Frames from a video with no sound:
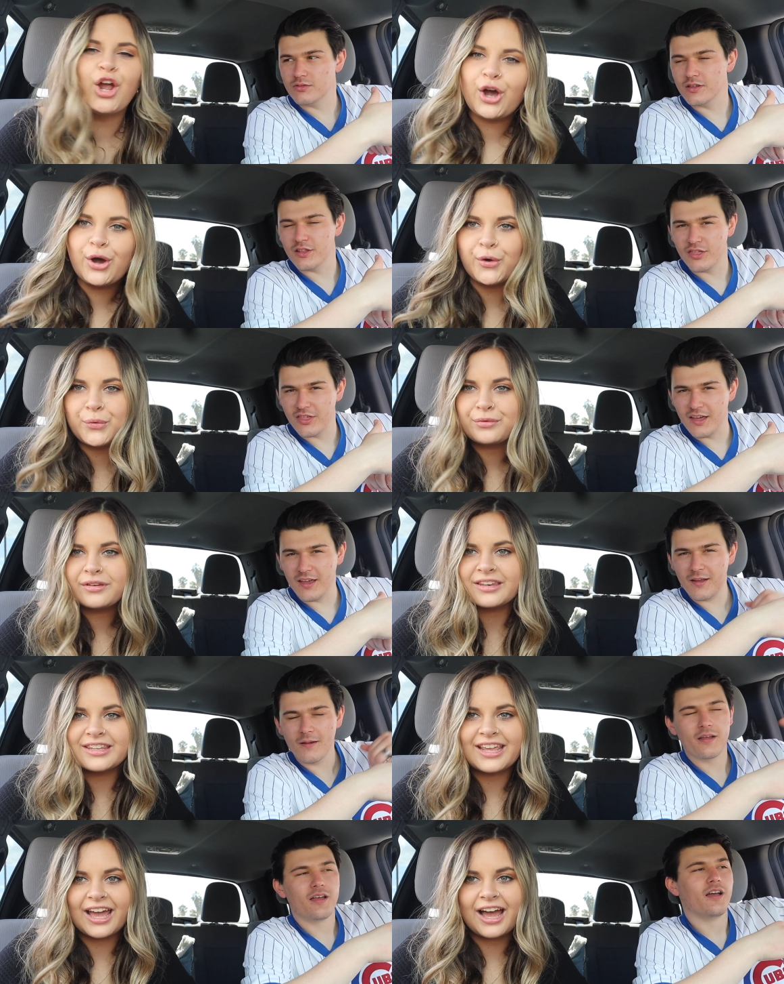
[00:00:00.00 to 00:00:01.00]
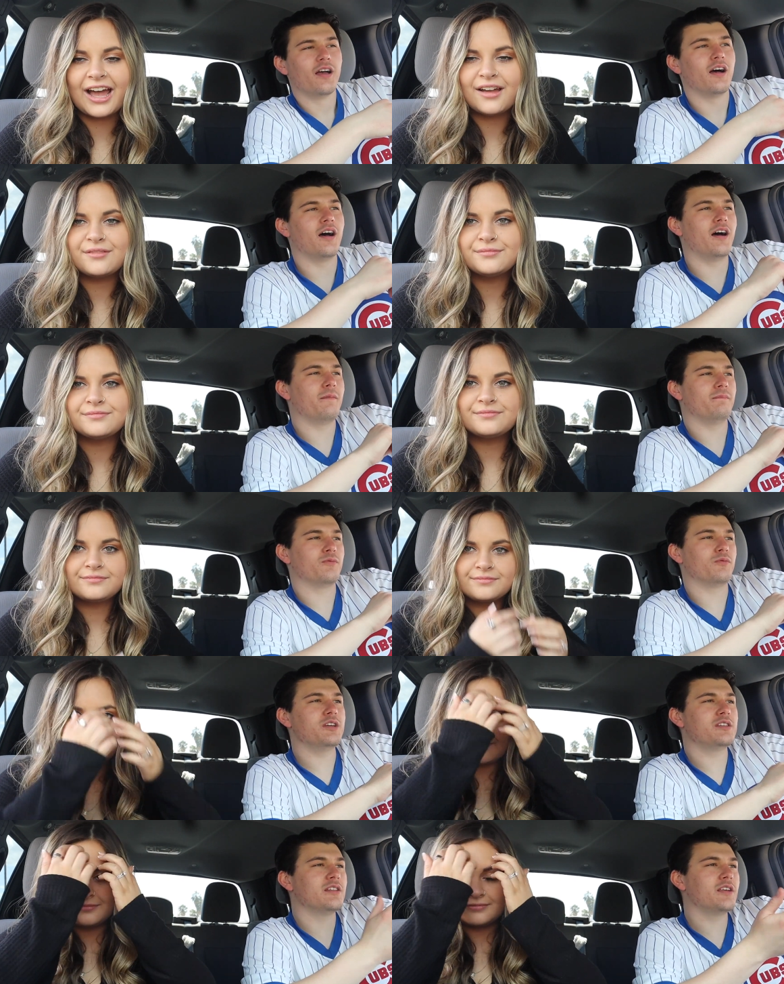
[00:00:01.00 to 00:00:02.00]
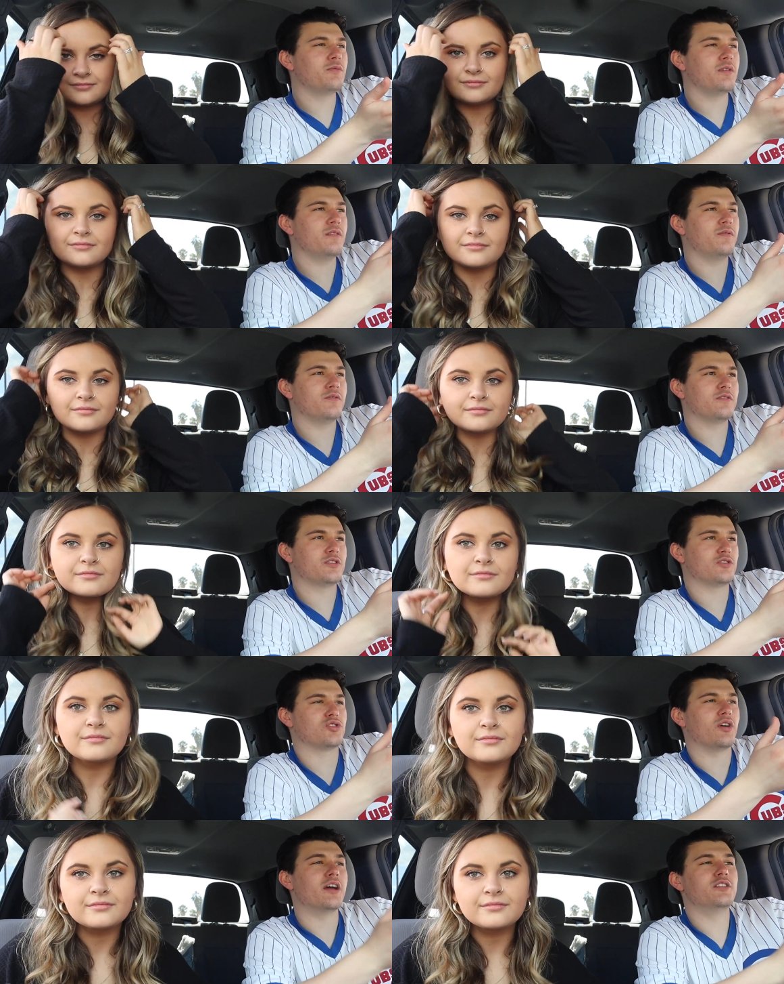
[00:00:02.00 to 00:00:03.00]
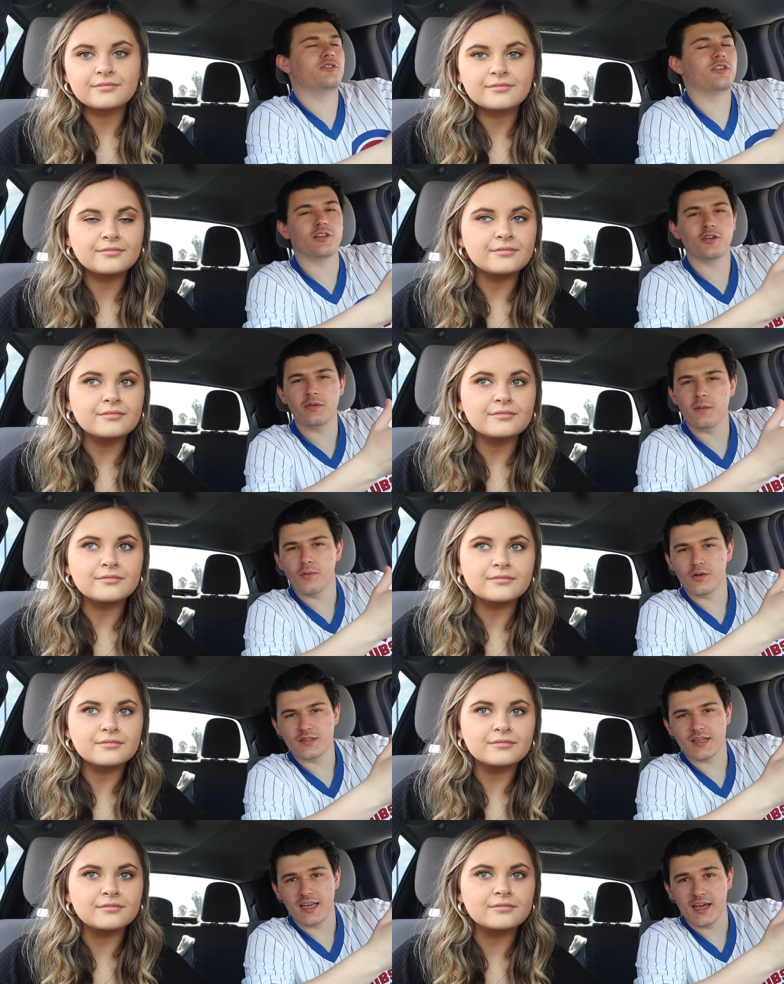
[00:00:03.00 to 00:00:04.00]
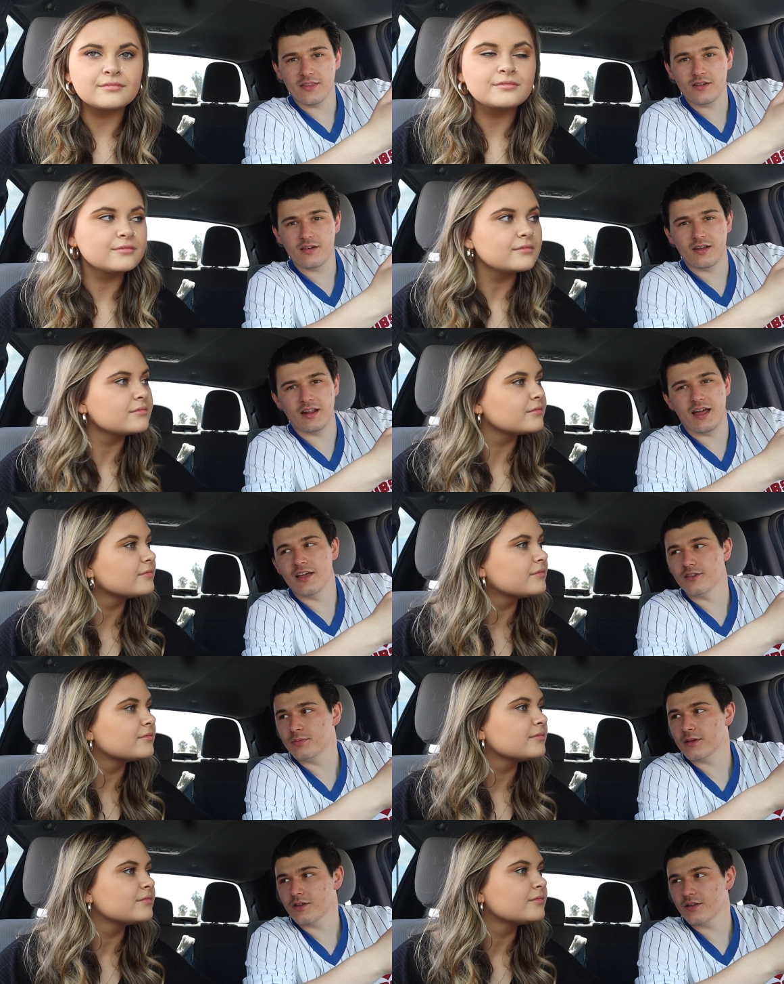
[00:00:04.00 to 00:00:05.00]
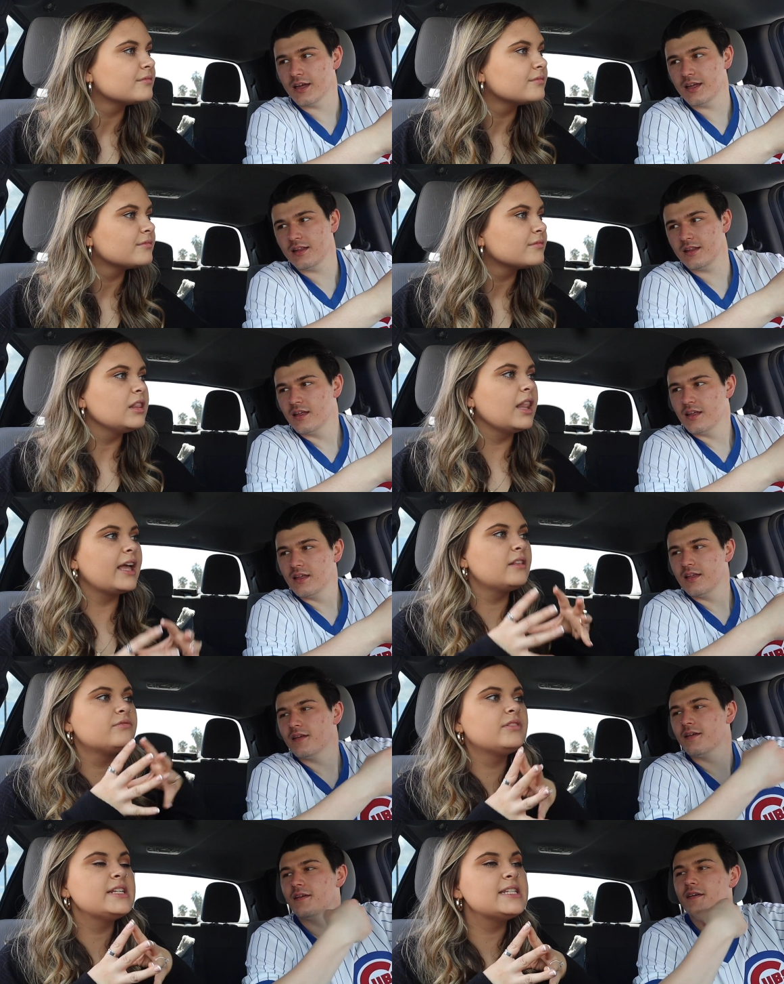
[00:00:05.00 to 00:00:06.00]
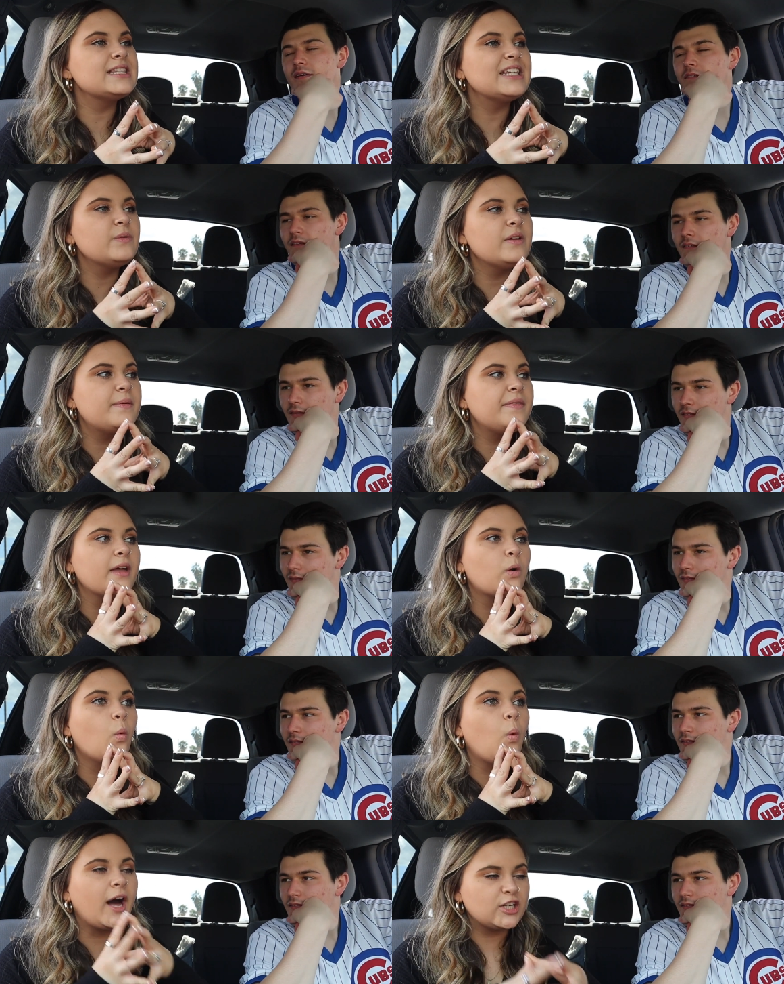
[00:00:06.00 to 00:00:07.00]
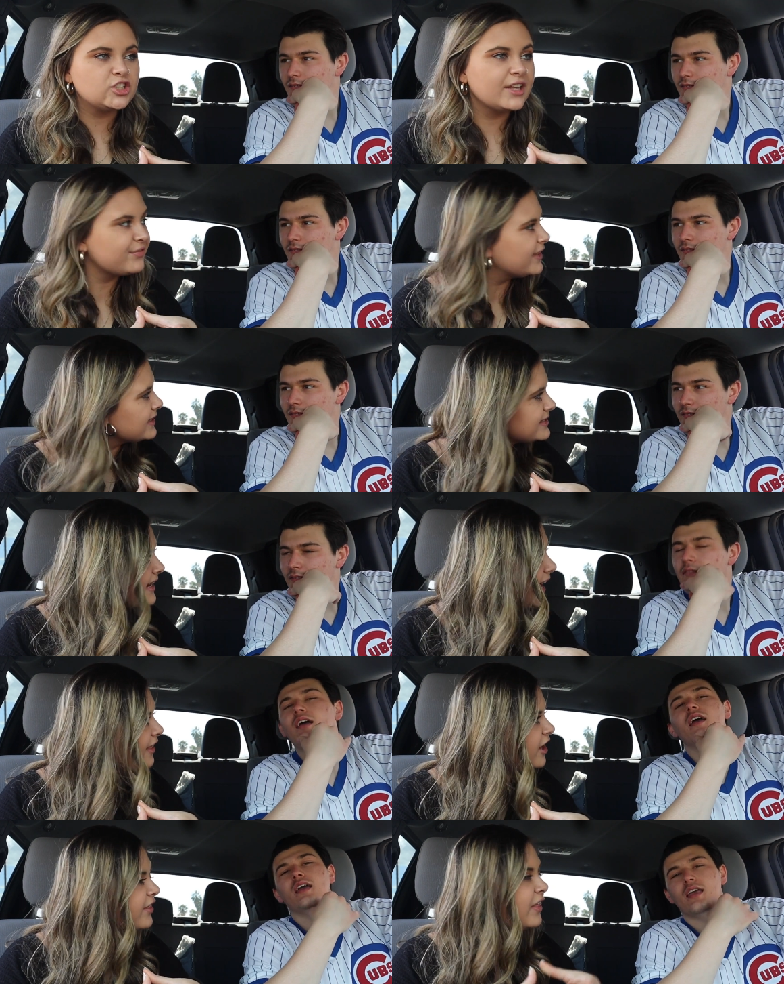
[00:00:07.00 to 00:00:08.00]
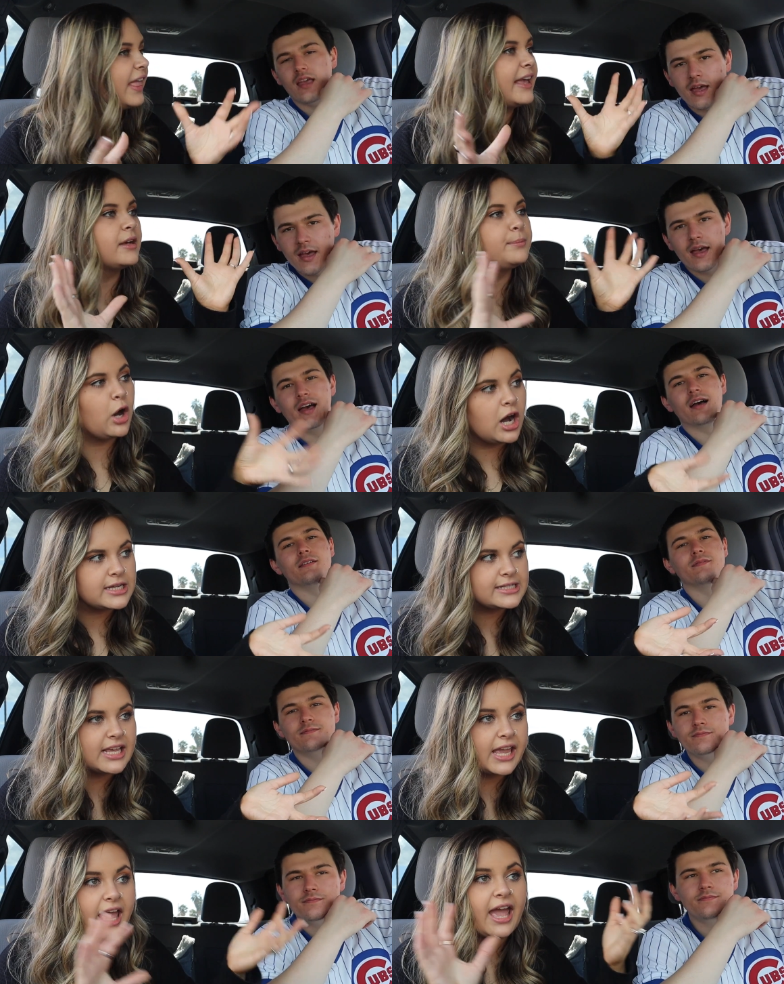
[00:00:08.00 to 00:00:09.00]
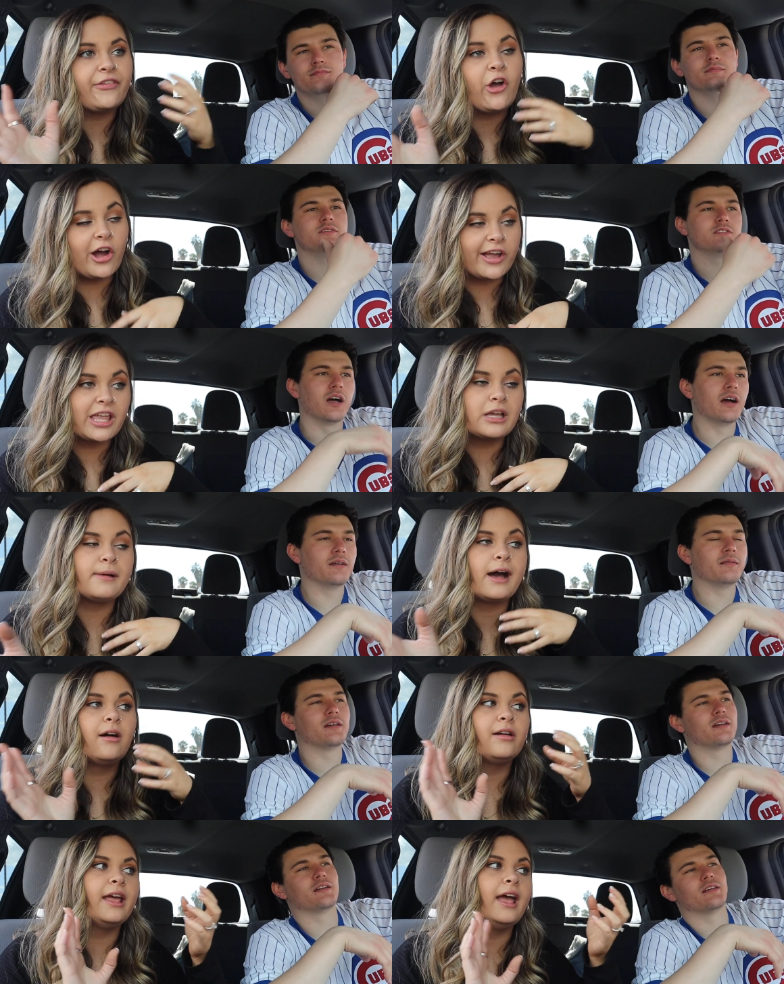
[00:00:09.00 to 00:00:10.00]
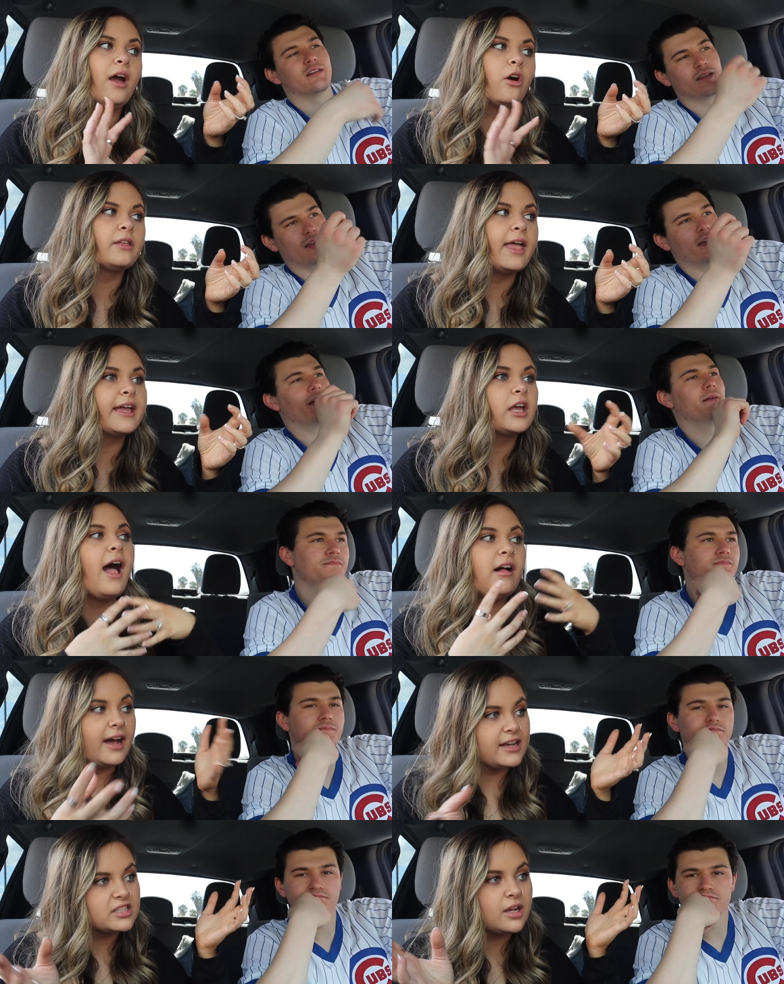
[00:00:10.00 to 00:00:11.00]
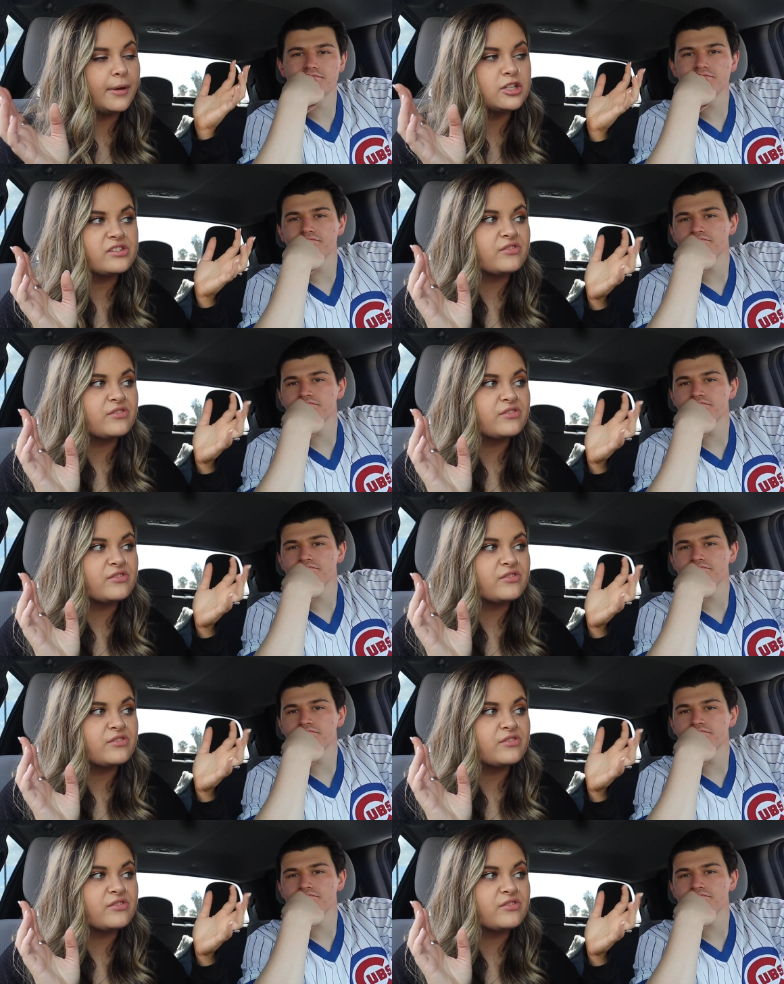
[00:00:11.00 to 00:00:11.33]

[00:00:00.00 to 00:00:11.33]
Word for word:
Speaker 1: our um, thing. Yeah. Um, recently we've tried doing a little bit more together, and it has been great.
Speaker 2: Like recently, we've been like watching things together, and then like yeah. pausing it and talking uh, about yeah, it, or yeah. like I'll ask a bunch